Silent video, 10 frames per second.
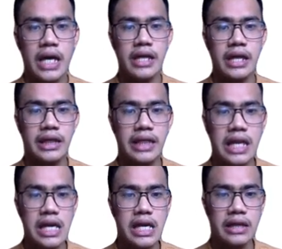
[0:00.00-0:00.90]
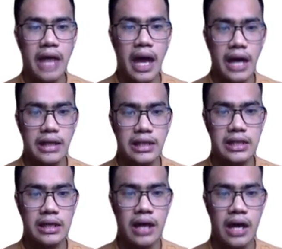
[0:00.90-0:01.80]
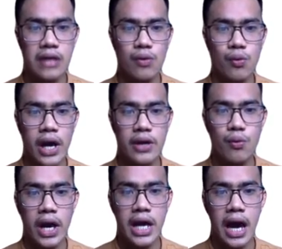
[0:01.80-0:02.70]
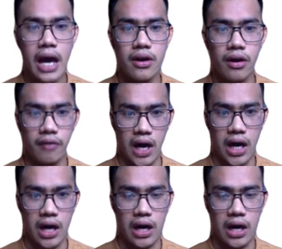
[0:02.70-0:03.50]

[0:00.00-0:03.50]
the t-test and the one-way ANOVA,